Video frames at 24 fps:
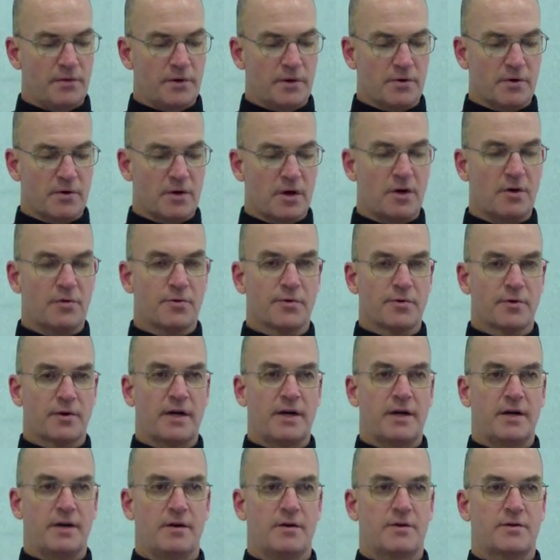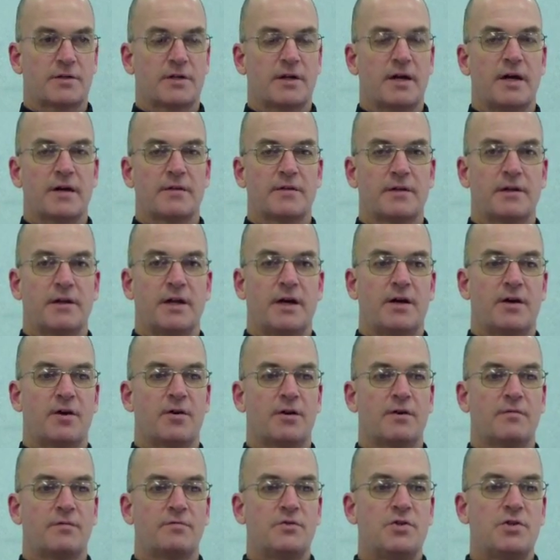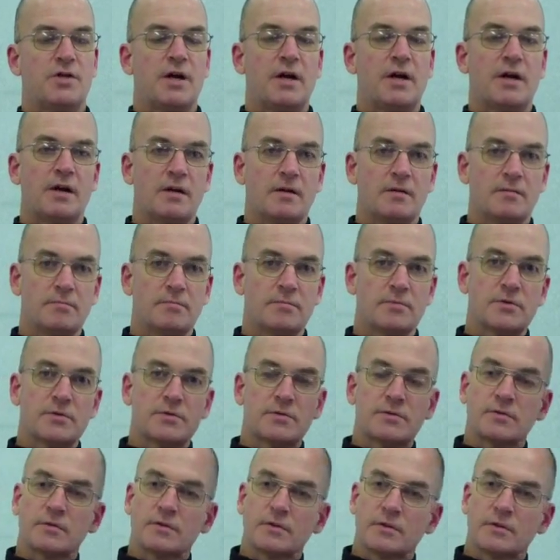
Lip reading: There are other letters, like the letter of James,